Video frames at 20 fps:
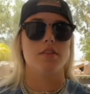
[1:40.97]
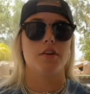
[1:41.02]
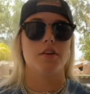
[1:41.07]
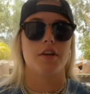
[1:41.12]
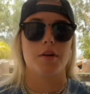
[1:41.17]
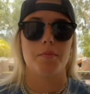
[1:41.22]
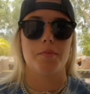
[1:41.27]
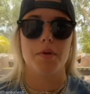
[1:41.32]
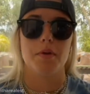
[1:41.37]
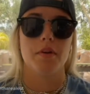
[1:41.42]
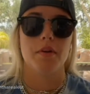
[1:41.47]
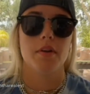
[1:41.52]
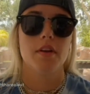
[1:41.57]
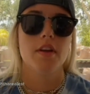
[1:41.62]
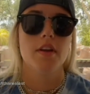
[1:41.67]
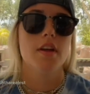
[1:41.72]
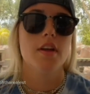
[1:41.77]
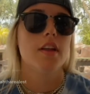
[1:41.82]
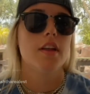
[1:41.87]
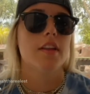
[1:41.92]
they're going to be,
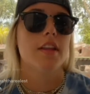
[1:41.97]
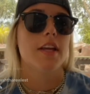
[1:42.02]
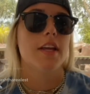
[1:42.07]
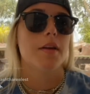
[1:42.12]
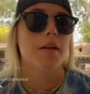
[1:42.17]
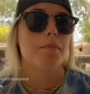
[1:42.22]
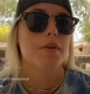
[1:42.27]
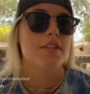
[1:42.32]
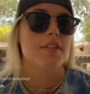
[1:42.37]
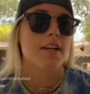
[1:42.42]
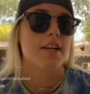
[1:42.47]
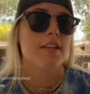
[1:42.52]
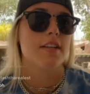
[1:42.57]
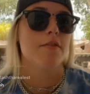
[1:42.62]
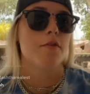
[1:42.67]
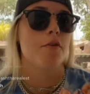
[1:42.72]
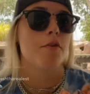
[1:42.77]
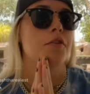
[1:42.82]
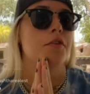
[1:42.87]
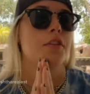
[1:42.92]
like, protective
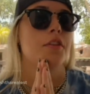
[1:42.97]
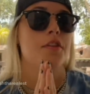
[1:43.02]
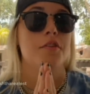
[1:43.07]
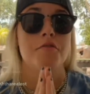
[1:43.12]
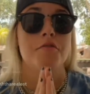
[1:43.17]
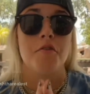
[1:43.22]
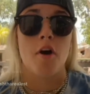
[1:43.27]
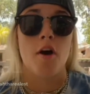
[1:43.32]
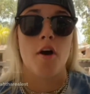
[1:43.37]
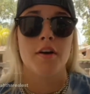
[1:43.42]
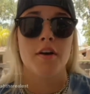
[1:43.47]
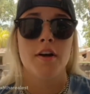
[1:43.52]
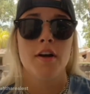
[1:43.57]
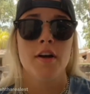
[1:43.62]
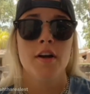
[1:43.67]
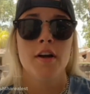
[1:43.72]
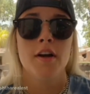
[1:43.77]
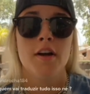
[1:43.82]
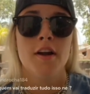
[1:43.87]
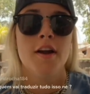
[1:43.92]
over the daughter.
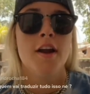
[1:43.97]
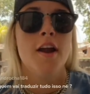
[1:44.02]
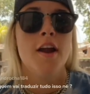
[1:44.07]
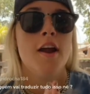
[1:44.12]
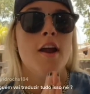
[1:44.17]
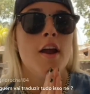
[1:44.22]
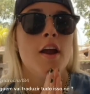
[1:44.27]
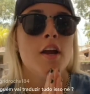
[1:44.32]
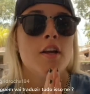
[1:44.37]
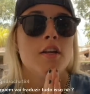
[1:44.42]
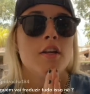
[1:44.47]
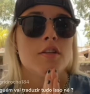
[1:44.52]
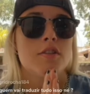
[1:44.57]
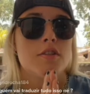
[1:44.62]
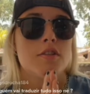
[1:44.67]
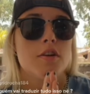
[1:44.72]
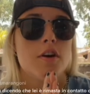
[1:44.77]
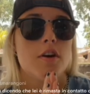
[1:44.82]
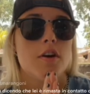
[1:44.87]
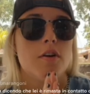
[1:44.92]

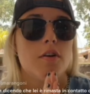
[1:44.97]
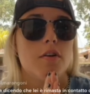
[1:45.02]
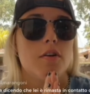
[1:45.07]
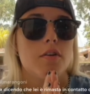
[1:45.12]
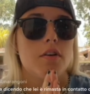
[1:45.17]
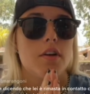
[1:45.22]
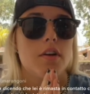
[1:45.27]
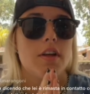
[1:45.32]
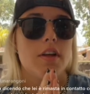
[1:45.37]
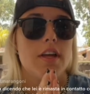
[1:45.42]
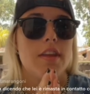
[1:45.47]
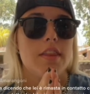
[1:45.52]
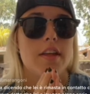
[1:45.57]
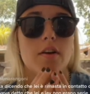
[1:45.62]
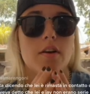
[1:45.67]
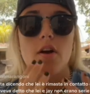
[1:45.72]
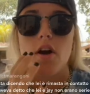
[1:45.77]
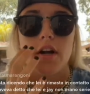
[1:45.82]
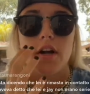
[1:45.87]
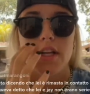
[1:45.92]
So, and
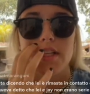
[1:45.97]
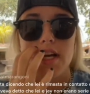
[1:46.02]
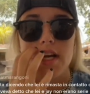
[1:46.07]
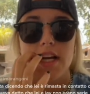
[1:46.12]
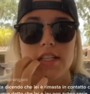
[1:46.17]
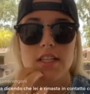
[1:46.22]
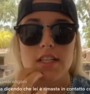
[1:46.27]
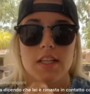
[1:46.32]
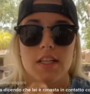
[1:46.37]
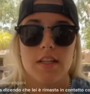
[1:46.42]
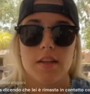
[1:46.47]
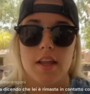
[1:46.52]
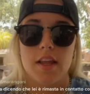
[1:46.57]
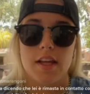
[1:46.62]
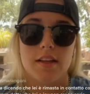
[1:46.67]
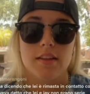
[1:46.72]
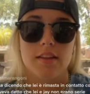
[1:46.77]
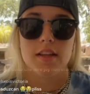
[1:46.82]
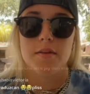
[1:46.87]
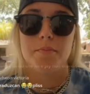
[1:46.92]
they're already texting,
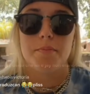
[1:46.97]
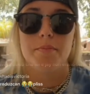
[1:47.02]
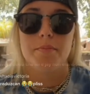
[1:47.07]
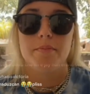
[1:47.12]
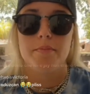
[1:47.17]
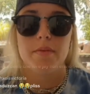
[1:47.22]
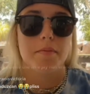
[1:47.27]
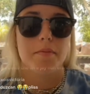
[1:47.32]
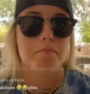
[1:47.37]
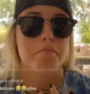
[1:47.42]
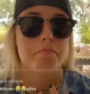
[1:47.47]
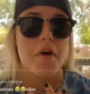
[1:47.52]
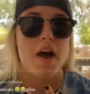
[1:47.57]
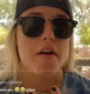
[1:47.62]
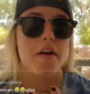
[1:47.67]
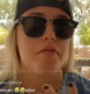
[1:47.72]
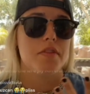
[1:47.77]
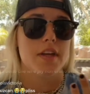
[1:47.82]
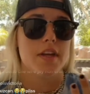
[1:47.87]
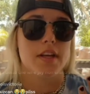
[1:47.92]
like, Liv, like,
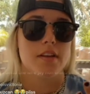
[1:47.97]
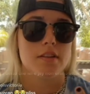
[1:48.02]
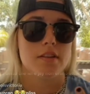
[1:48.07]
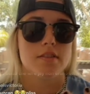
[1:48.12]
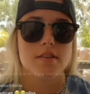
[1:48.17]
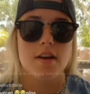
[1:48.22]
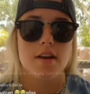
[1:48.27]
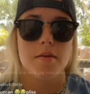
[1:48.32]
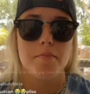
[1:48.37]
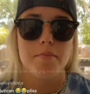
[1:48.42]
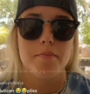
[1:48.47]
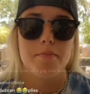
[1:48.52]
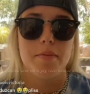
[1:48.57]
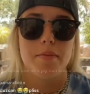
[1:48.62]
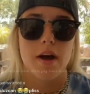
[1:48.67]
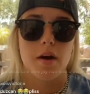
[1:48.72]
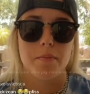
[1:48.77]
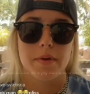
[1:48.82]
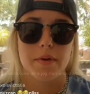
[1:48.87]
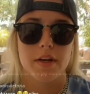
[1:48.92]
bad things
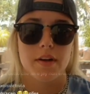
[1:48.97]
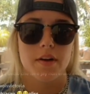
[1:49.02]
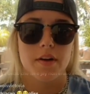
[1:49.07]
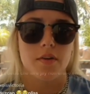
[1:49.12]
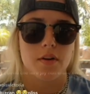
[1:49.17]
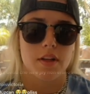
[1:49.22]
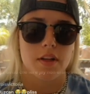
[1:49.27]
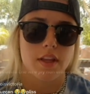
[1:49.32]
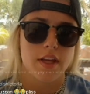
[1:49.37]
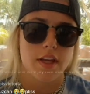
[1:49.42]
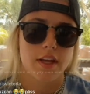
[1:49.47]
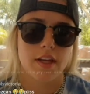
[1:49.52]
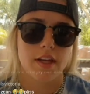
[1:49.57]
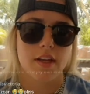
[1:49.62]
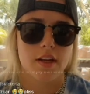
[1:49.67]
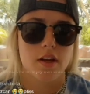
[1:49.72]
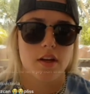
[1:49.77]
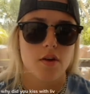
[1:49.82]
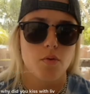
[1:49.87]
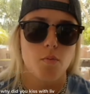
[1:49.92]
about me. Or, like,
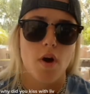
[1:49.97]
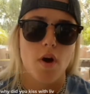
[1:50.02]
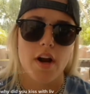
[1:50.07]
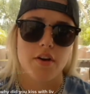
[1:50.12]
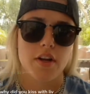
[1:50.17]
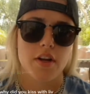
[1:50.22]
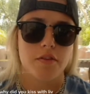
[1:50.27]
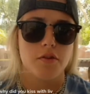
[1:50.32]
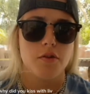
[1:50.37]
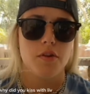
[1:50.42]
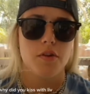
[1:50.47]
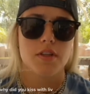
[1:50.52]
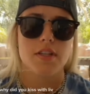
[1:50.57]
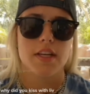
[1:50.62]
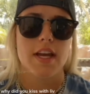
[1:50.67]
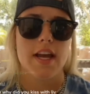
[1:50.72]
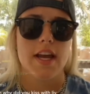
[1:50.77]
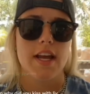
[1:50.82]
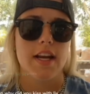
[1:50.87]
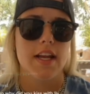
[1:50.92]
why do you have to do this to
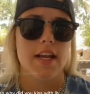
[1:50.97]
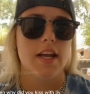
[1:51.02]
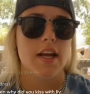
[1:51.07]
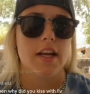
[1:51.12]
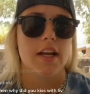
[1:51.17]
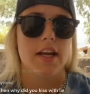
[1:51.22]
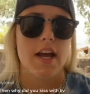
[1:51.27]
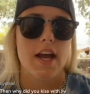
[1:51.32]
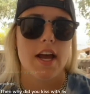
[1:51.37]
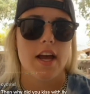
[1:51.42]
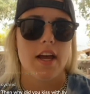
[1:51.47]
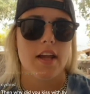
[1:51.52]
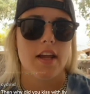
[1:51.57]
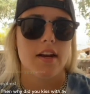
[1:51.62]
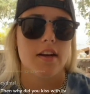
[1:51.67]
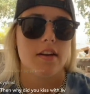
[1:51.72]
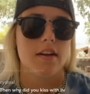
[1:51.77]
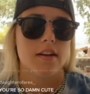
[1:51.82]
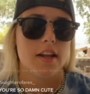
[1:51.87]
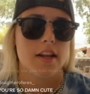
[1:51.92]
Katie
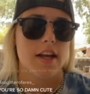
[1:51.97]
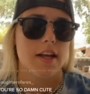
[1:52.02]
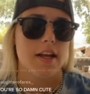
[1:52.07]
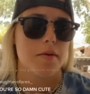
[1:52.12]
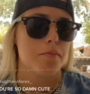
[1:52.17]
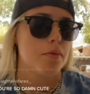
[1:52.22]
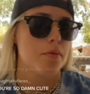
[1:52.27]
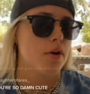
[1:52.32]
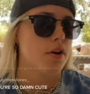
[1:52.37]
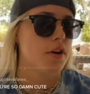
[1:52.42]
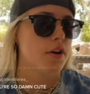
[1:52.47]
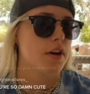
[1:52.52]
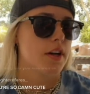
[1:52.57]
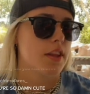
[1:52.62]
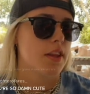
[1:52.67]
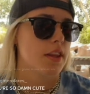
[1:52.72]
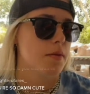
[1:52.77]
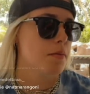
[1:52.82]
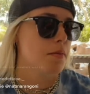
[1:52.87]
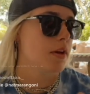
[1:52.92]
again? Like, put her
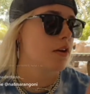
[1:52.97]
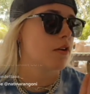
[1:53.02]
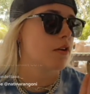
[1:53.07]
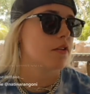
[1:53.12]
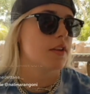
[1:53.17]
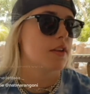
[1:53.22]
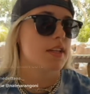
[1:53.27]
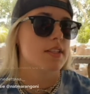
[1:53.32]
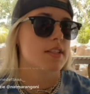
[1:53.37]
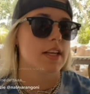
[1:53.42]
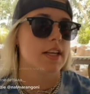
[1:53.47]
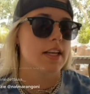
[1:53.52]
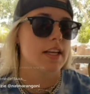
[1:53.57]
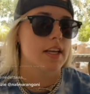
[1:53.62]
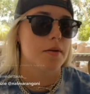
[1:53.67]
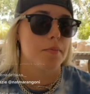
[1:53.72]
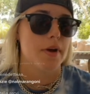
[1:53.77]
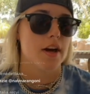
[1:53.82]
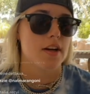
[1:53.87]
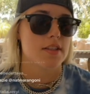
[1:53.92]
in the middle of this, like, get
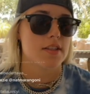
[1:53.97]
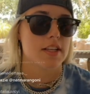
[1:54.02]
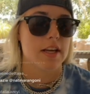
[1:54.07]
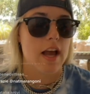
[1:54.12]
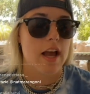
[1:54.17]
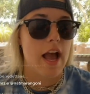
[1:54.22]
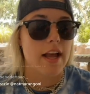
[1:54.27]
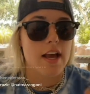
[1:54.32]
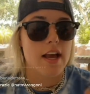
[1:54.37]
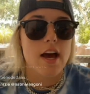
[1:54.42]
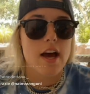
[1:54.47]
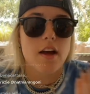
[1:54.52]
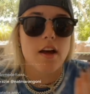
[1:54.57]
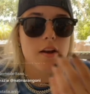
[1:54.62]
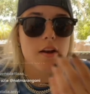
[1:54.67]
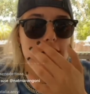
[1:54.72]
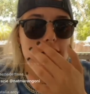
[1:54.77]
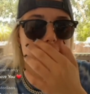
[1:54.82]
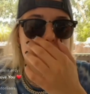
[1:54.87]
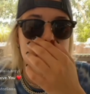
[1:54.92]
embarrassed. Like, I kind of
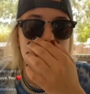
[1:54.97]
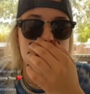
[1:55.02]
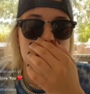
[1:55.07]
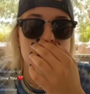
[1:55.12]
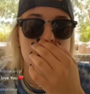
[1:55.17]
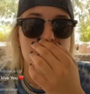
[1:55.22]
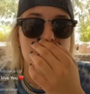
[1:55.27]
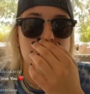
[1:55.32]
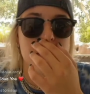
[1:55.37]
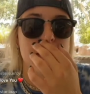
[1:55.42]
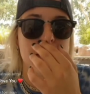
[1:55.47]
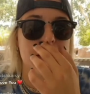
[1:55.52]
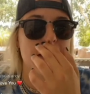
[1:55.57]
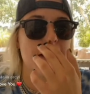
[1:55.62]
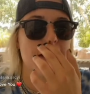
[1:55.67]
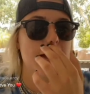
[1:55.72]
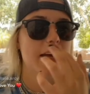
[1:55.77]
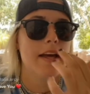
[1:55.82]
understand it, but, like,